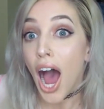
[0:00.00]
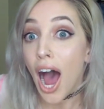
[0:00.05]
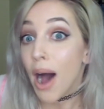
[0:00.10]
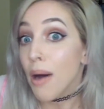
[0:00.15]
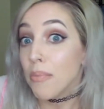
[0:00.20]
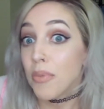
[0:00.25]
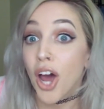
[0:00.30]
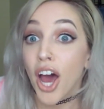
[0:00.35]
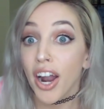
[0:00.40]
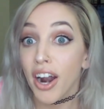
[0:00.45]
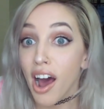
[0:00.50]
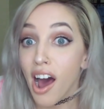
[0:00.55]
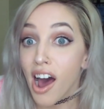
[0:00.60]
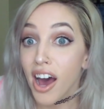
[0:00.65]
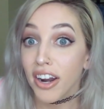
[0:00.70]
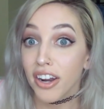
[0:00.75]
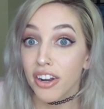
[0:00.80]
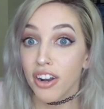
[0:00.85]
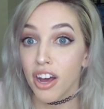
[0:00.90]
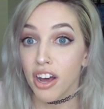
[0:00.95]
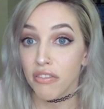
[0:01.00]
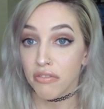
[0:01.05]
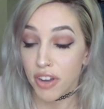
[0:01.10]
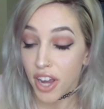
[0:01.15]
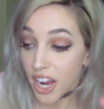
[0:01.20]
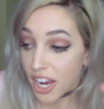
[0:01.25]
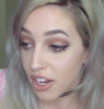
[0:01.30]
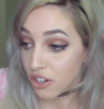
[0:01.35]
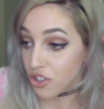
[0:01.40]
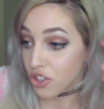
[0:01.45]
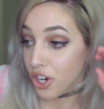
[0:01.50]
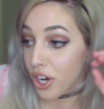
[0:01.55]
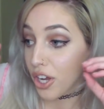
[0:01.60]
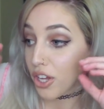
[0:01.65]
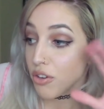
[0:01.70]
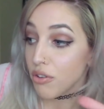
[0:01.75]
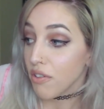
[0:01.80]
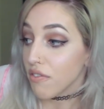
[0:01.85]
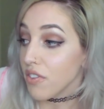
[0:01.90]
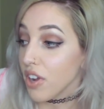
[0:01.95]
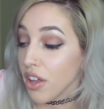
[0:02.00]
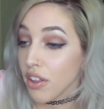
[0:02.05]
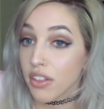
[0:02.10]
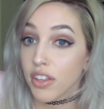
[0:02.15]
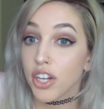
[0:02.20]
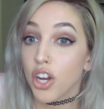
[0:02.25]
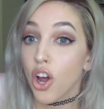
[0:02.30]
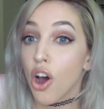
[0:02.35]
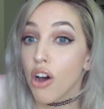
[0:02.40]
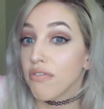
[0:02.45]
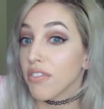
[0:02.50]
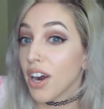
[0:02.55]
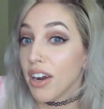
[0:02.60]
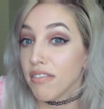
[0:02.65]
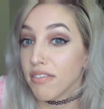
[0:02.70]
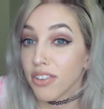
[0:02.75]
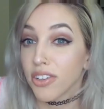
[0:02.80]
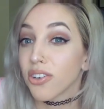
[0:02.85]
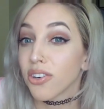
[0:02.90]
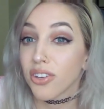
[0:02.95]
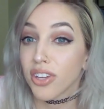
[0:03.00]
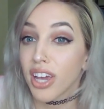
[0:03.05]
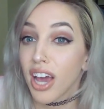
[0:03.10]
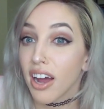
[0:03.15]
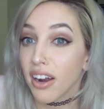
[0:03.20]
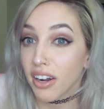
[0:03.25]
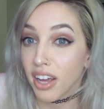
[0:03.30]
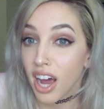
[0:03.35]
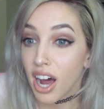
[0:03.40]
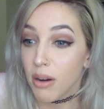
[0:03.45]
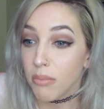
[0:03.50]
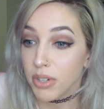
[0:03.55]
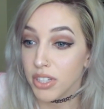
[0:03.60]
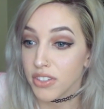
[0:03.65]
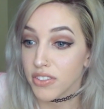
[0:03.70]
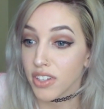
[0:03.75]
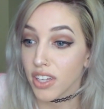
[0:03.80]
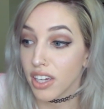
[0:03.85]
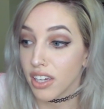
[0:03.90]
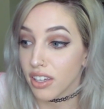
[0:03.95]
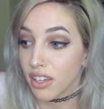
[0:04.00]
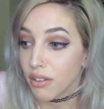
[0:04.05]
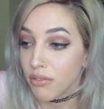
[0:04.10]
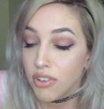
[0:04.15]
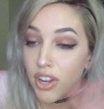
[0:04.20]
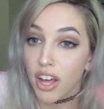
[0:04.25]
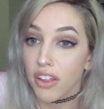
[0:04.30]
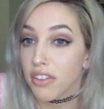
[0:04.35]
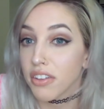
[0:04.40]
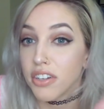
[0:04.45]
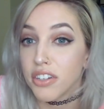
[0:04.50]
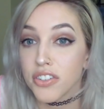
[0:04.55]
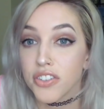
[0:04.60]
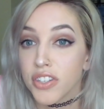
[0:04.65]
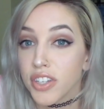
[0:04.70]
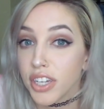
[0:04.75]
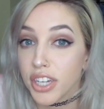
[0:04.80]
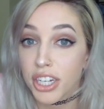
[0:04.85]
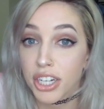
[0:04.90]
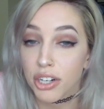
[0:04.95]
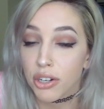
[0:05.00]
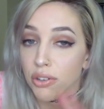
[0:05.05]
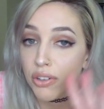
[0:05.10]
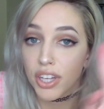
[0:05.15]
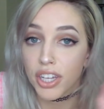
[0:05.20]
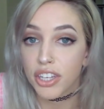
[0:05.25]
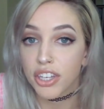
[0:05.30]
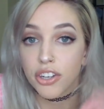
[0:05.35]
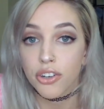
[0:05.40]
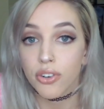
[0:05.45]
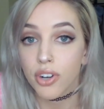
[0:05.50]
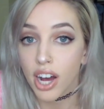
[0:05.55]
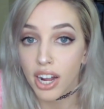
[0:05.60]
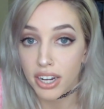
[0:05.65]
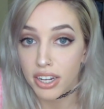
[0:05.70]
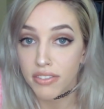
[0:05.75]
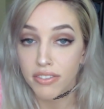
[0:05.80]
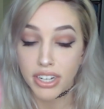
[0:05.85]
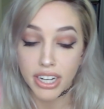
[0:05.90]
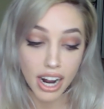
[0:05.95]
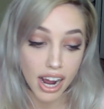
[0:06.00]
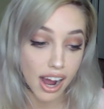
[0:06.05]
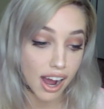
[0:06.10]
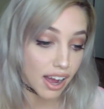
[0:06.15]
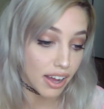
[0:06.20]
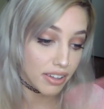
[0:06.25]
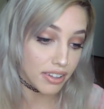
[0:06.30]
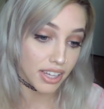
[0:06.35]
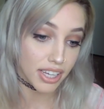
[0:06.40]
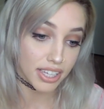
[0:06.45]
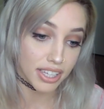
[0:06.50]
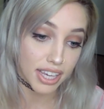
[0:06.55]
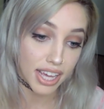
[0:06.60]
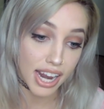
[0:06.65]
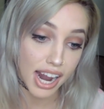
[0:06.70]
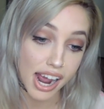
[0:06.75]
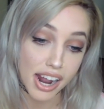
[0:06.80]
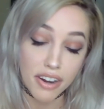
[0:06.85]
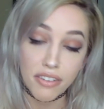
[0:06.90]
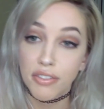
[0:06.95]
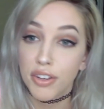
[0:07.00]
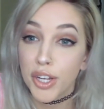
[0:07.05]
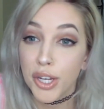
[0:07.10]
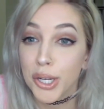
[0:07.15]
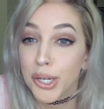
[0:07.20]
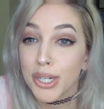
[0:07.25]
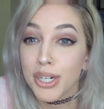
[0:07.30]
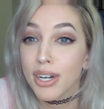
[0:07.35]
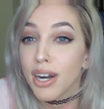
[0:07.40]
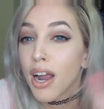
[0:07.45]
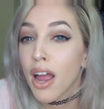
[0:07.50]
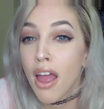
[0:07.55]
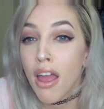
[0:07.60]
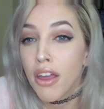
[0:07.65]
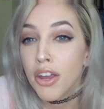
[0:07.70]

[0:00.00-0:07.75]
I'm not hot enough. Adria, you have nothing to offer. I've literally gotten comments like, nothing to see here, like you're not even hot, like get out of here.